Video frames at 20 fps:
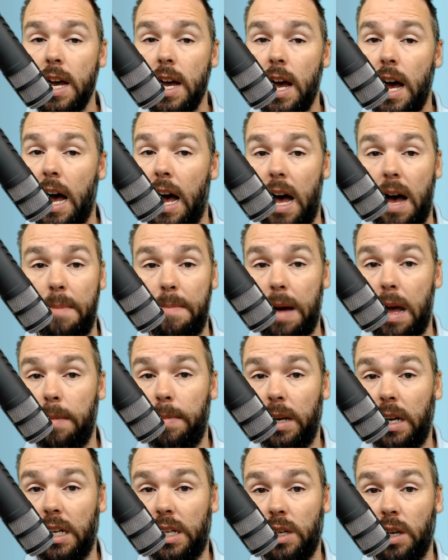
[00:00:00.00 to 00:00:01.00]

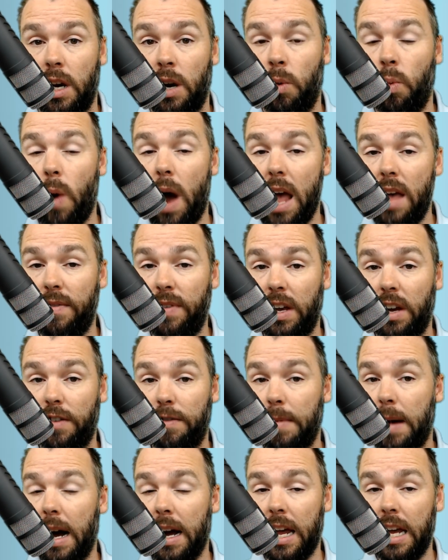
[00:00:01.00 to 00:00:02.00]
Maybe it's a waiving
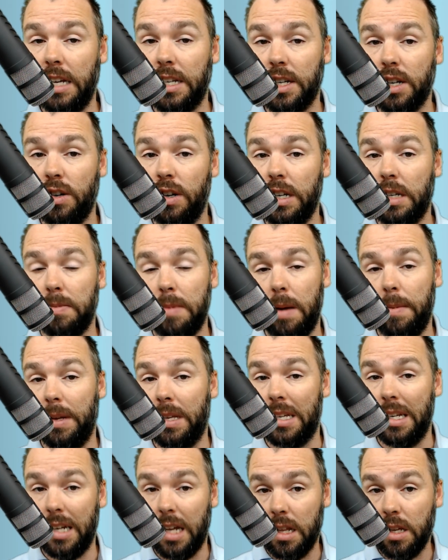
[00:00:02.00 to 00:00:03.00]
of Marquise Chris. Maybe
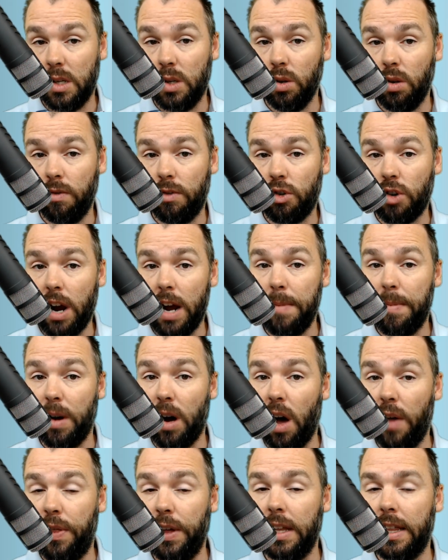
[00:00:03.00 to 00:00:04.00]
it's another sort of trade,
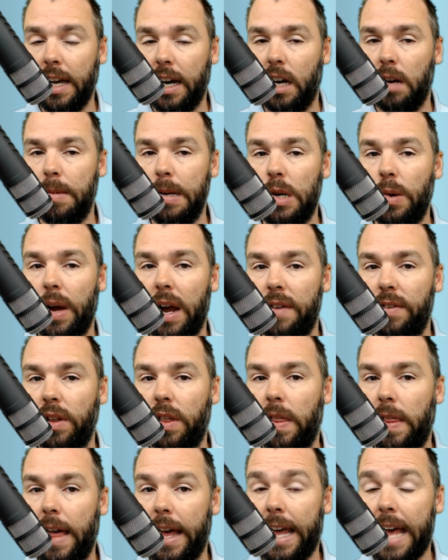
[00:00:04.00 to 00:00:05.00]
but I think they're going to be doing
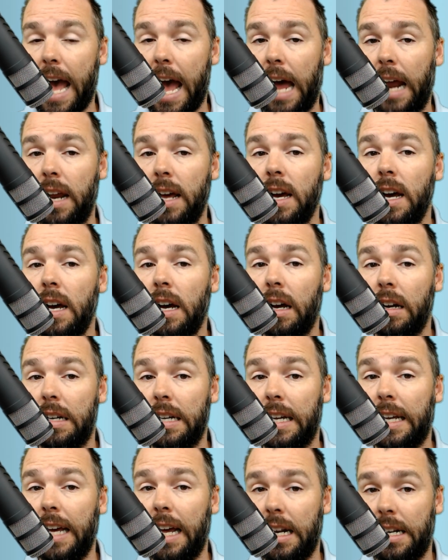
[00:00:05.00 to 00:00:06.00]
everything they can
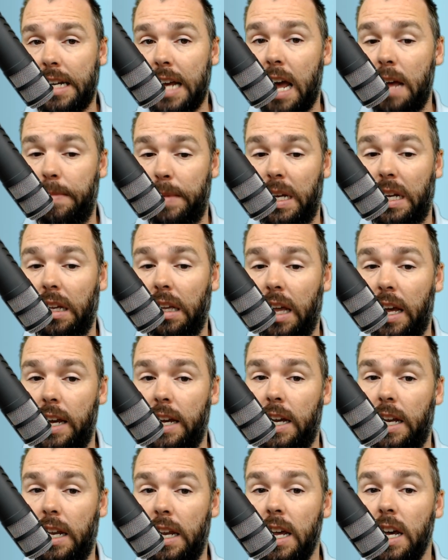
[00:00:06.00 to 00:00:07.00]
to get Damian
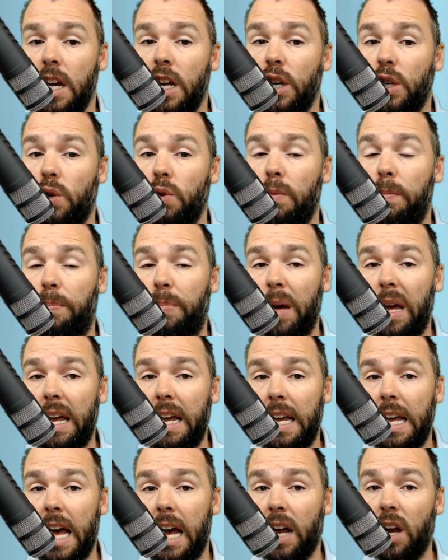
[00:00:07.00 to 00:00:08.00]
Lee in to
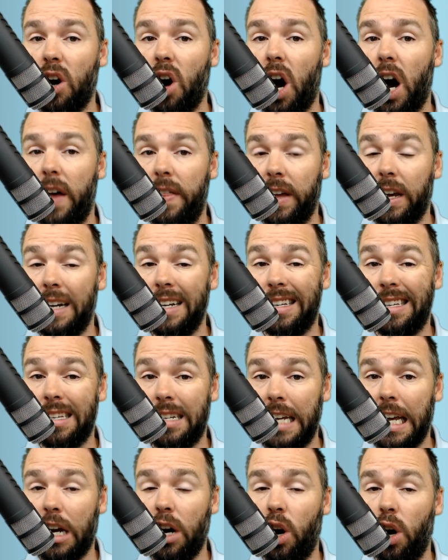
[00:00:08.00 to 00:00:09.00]
be a guy that can
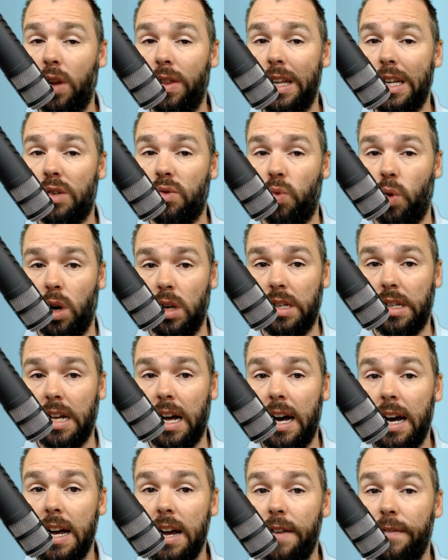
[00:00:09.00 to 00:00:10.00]
stick on this
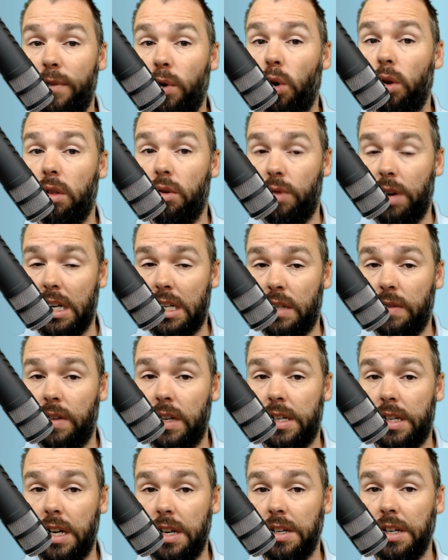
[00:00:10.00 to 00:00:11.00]
roster for the rest of
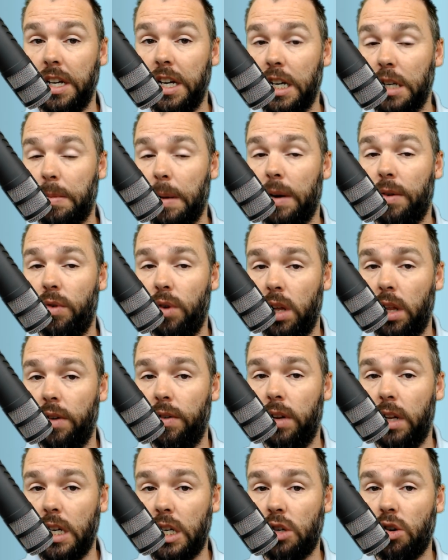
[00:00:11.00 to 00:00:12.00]
the season. He has been really,
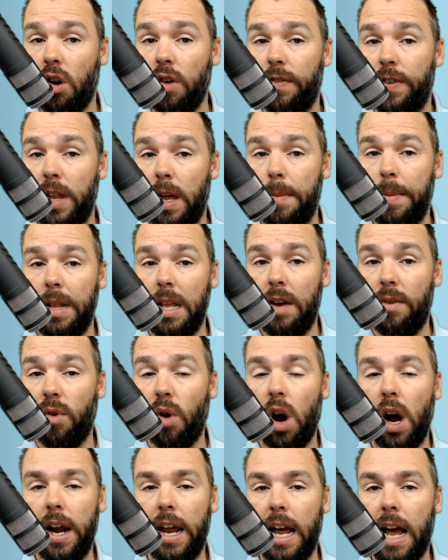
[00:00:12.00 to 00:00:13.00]
really strong for them, and they're
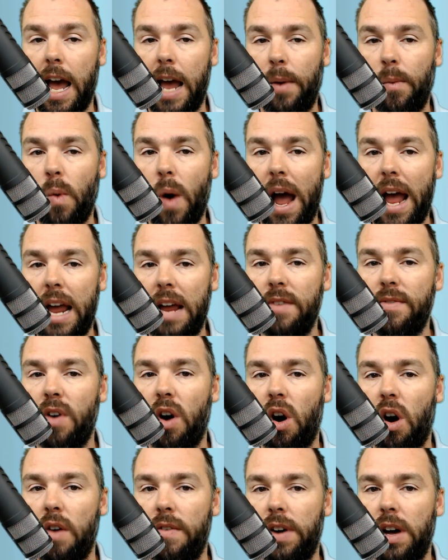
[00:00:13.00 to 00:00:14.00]
riding a wave
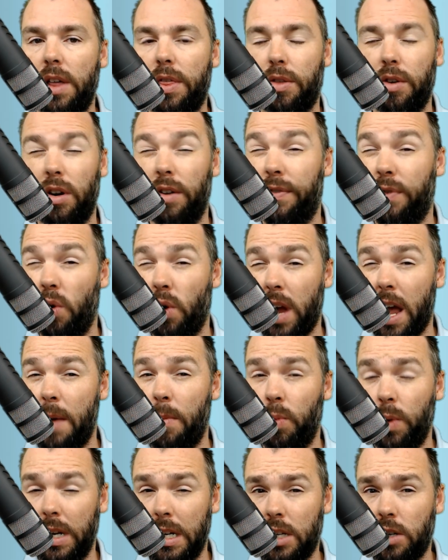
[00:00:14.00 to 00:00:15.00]
of a three or four
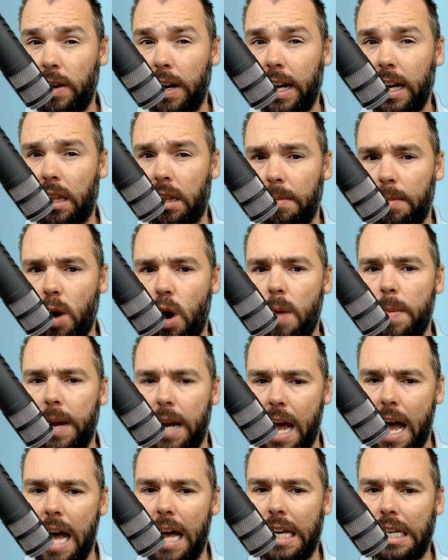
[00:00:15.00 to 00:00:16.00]
game win streak at the
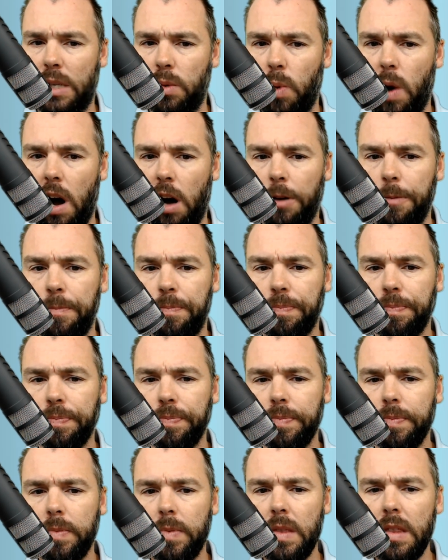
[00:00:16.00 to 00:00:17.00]
moment as well.
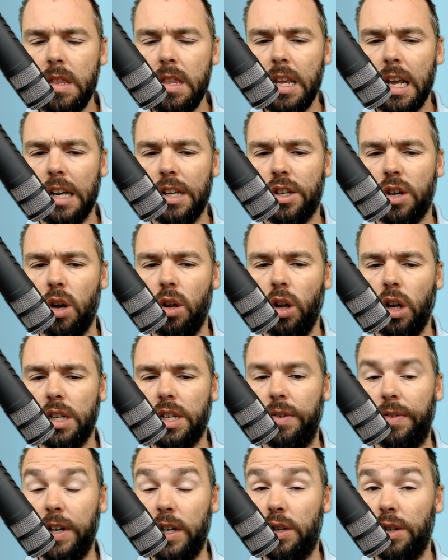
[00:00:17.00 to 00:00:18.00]
So
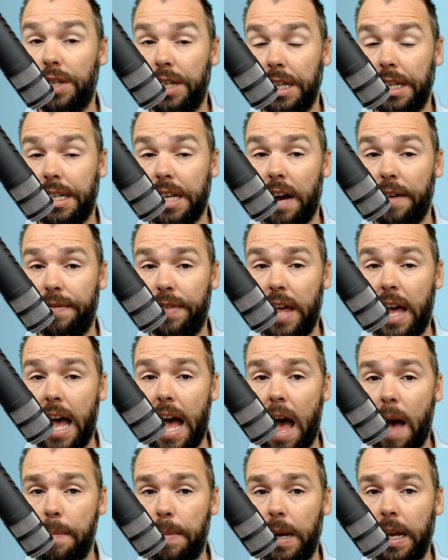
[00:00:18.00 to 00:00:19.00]
lots of interesting stuff there
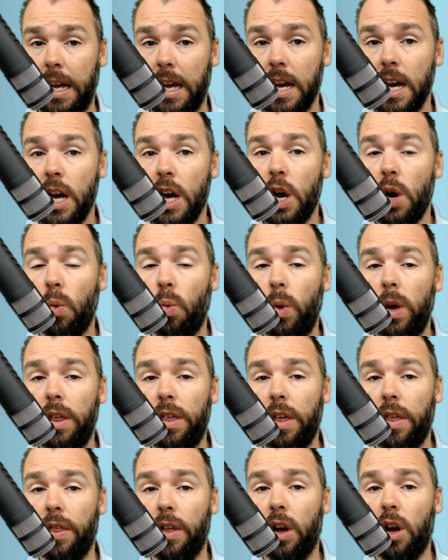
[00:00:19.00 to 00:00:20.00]
happening
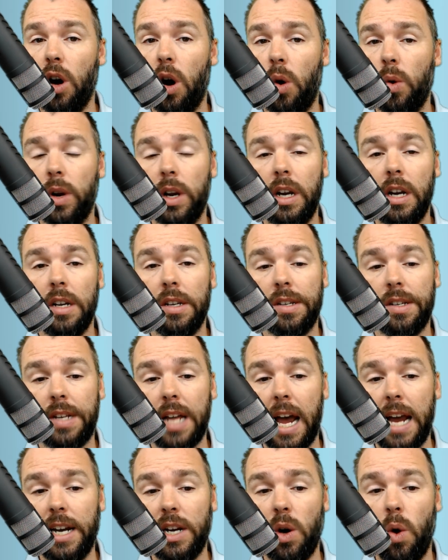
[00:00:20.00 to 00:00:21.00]
with the Golden
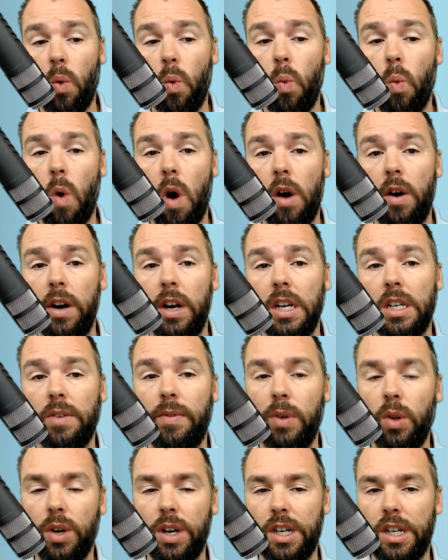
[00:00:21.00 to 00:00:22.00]
State Warriors.
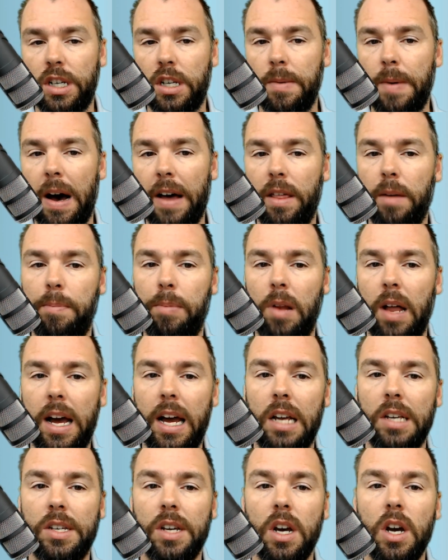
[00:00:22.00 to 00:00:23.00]
If we look at just some other
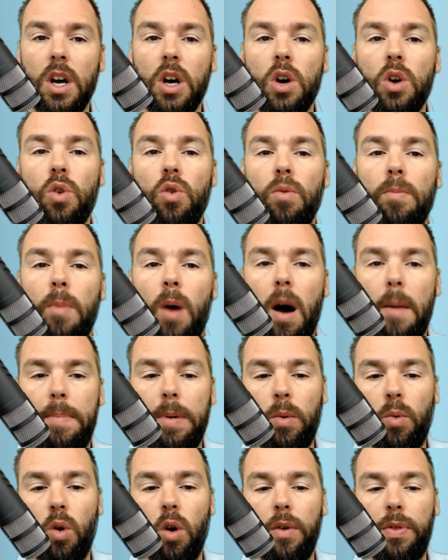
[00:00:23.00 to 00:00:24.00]
players who might
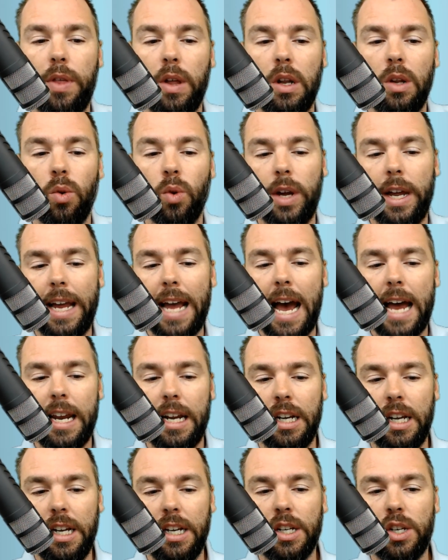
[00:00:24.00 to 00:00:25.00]
be worth looking at
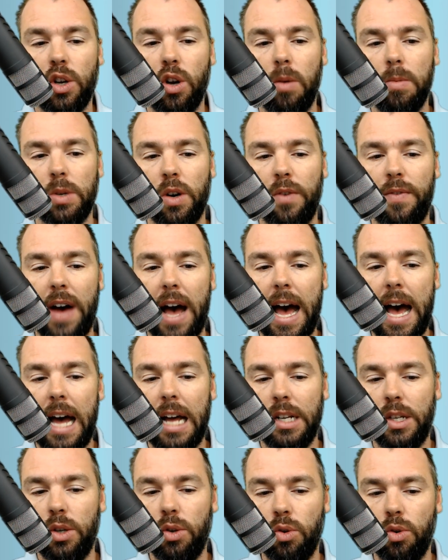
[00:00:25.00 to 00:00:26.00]
in terms
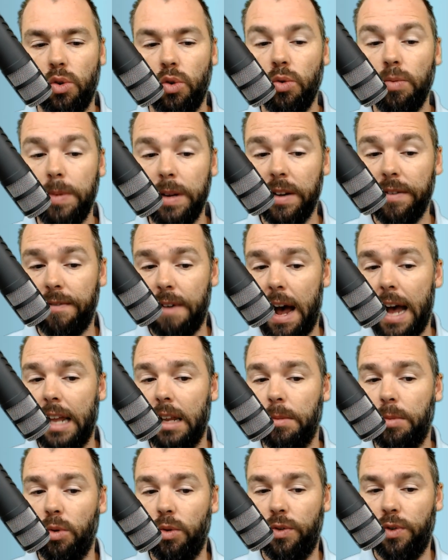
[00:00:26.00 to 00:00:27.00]
ads who could be
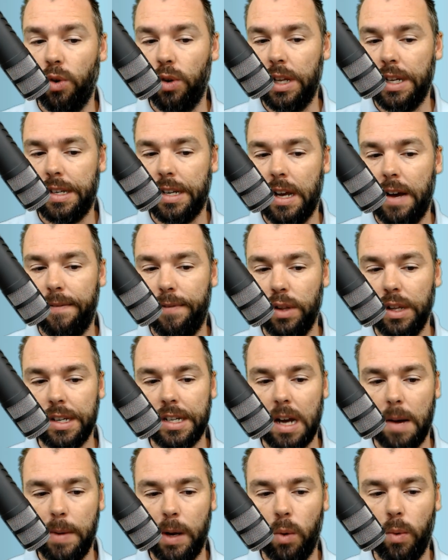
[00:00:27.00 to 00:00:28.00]
available for this
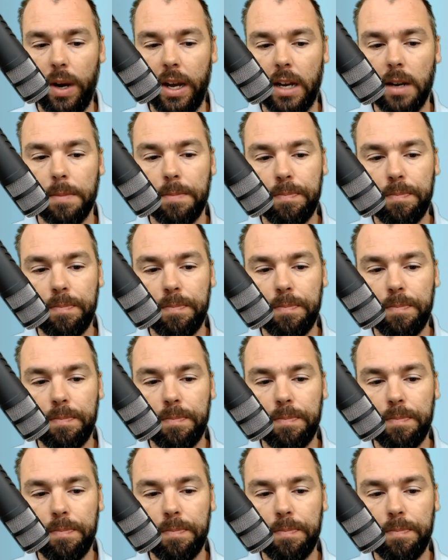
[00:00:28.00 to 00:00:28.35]
coming week.